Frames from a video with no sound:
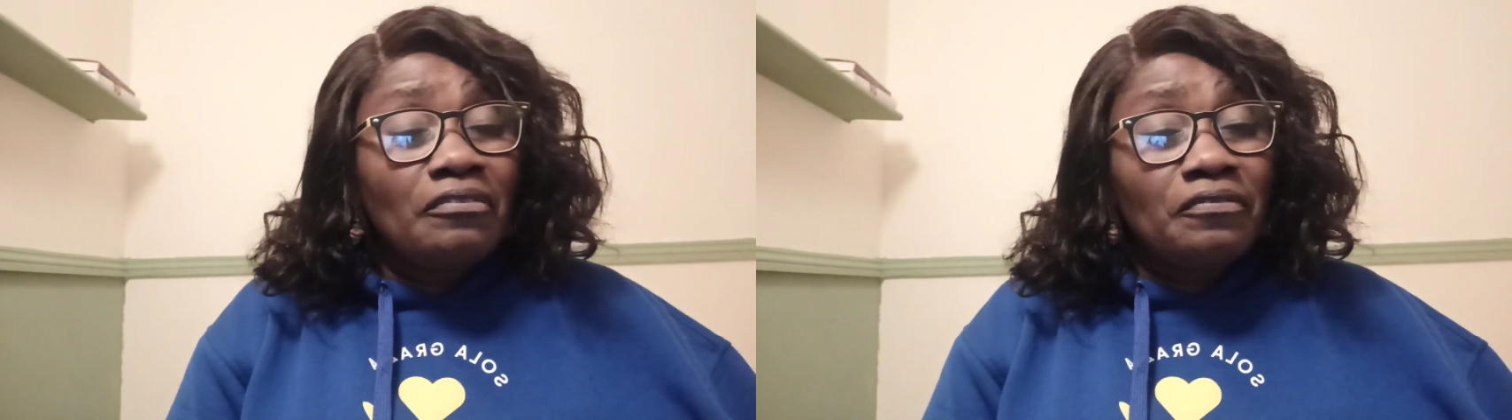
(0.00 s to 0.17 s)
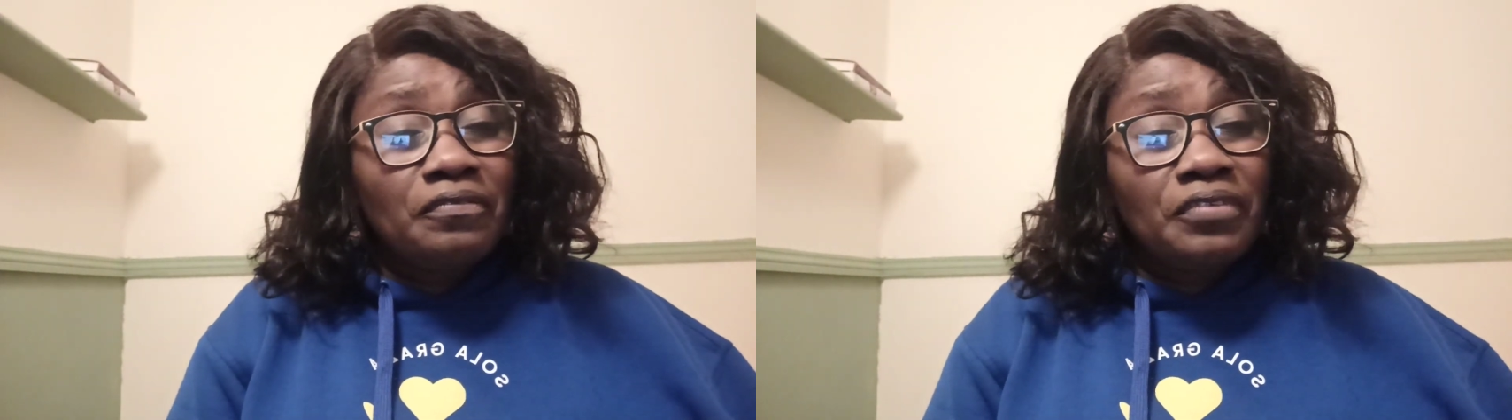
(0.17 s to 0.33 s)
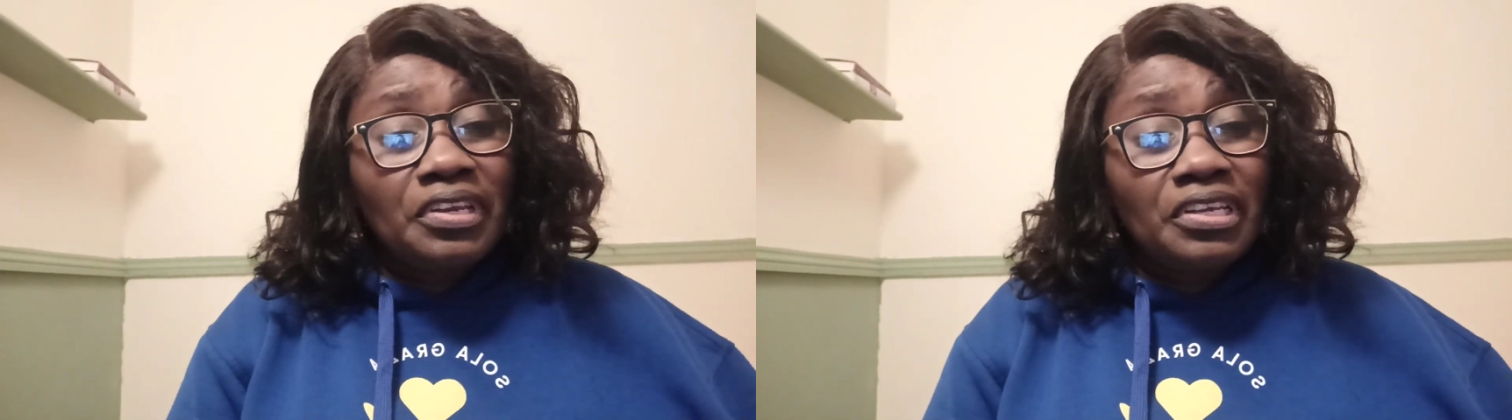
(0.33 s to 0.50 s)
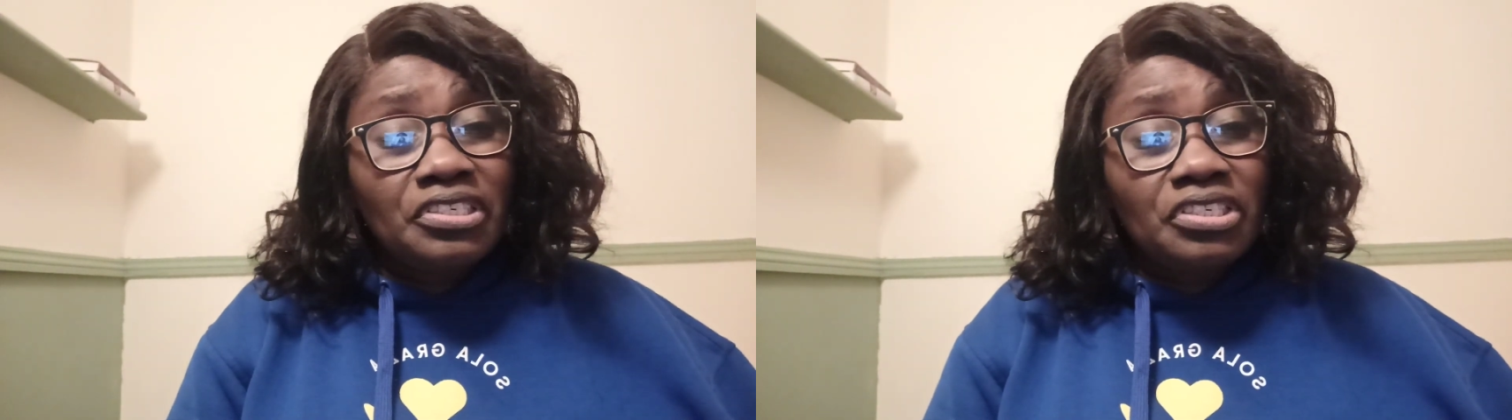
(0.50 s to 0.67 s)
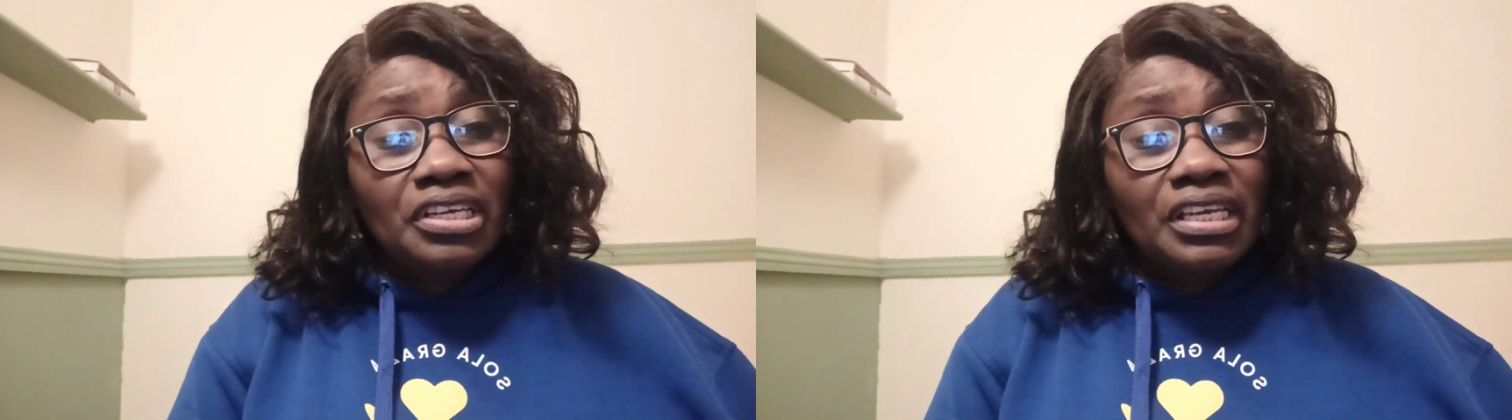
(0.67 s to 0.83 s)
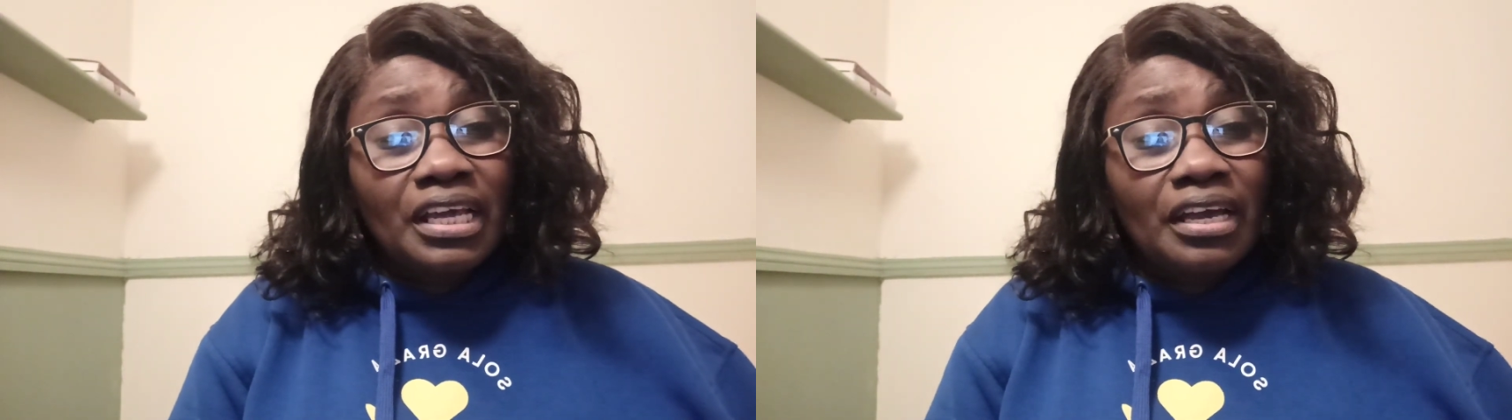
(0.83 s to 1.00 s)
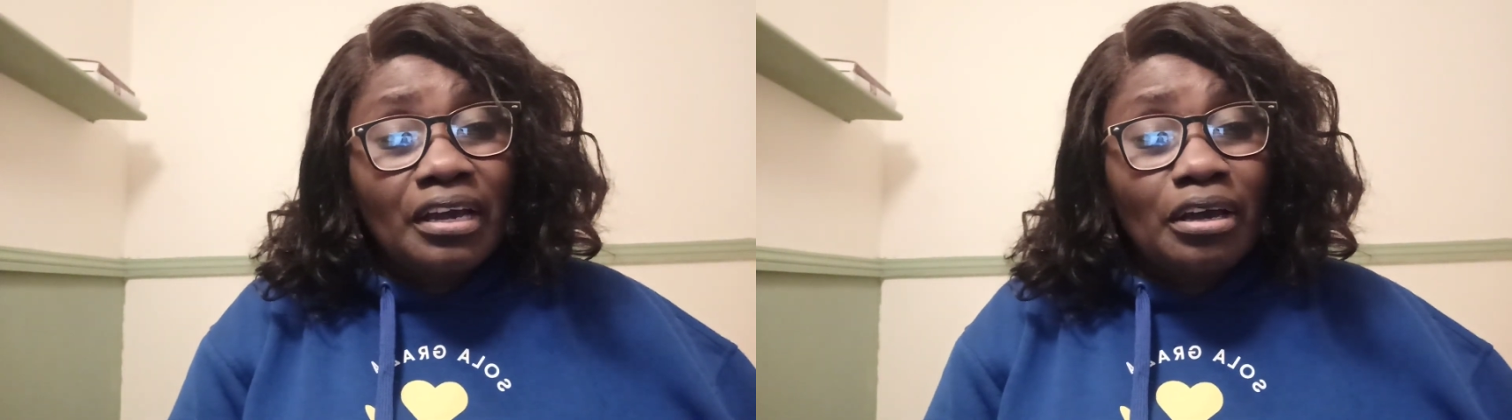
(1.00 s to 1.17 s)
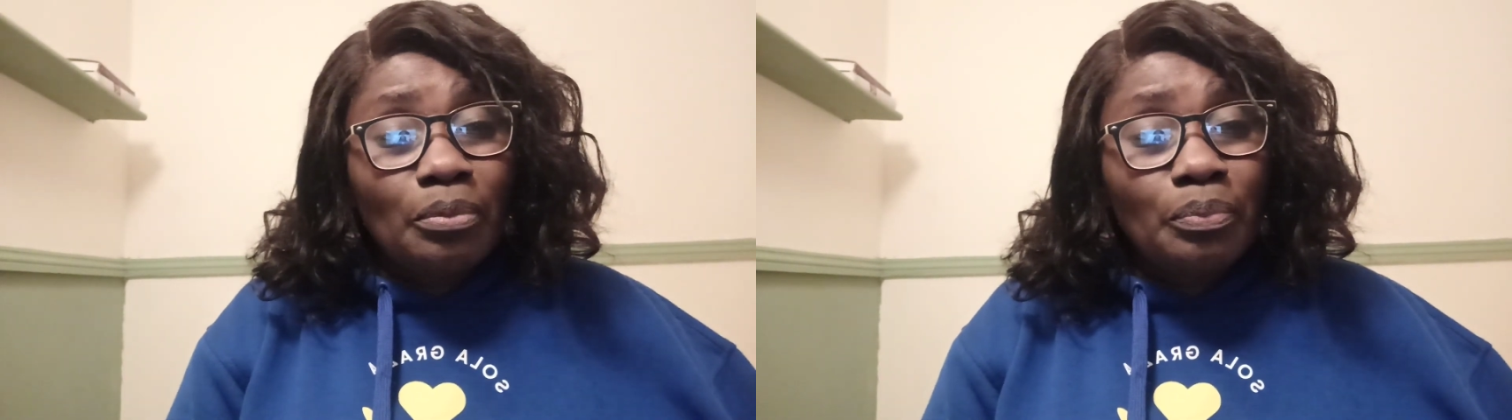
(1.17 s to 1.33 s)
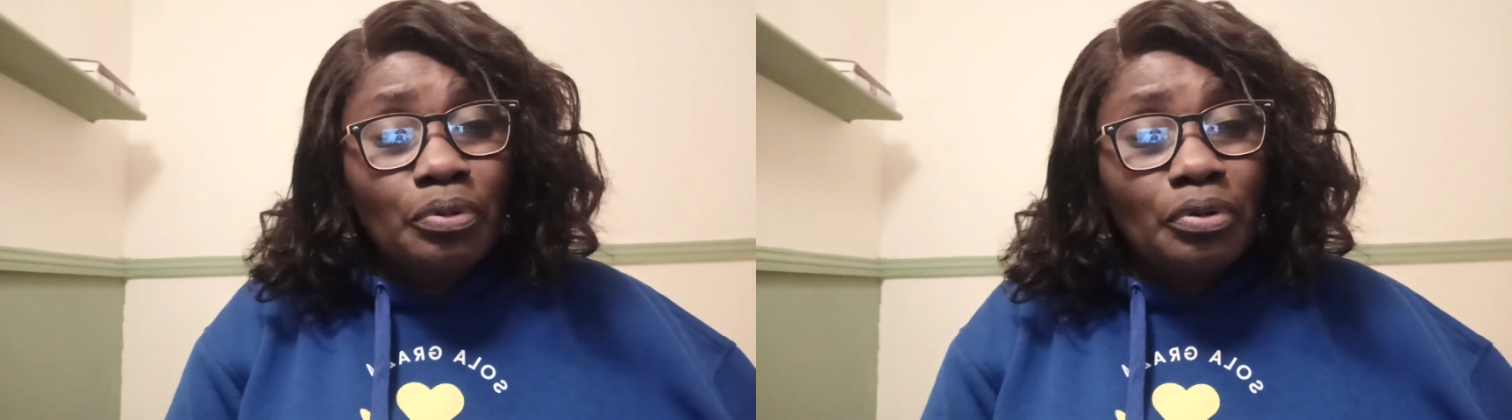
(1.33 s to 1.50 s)
finishing
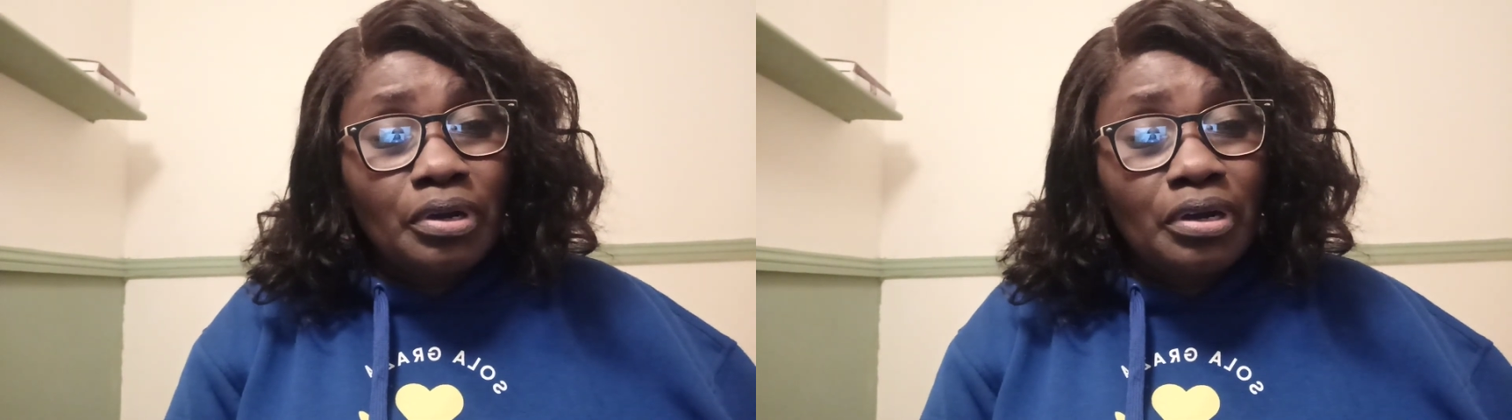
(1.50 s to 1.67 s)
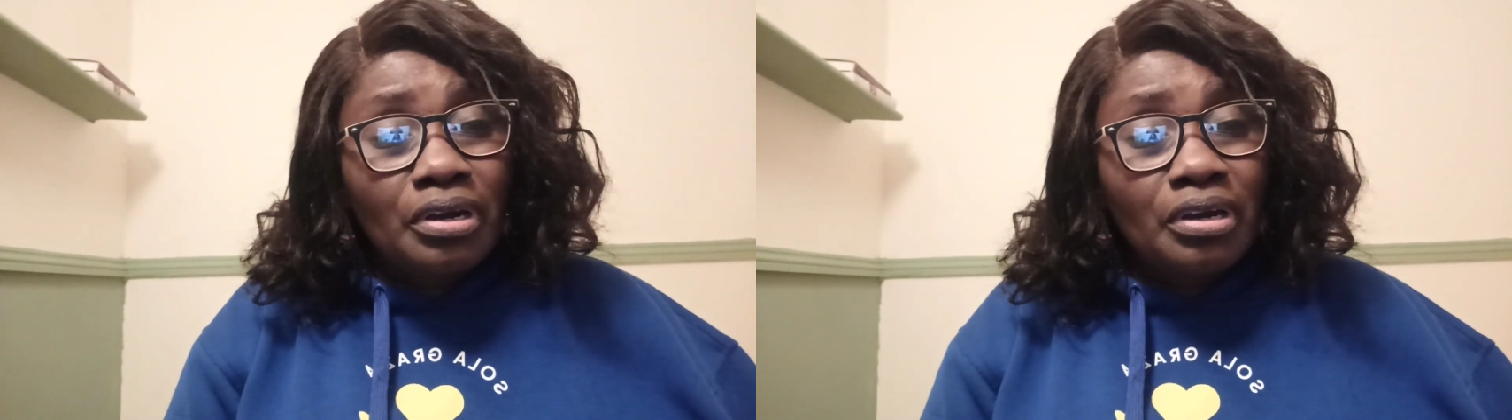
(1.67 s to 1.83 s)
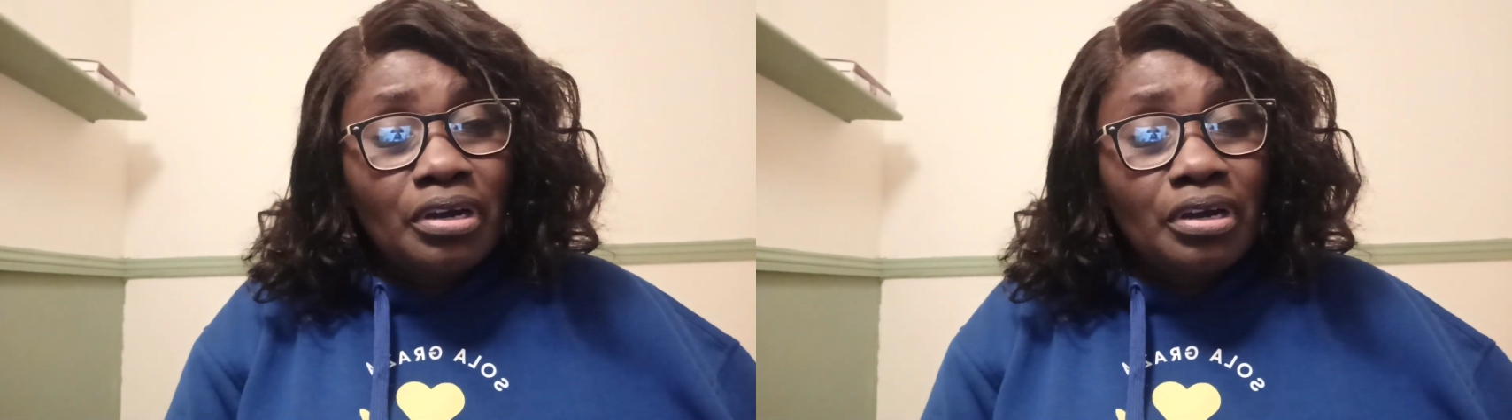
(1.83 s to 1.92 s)
our book.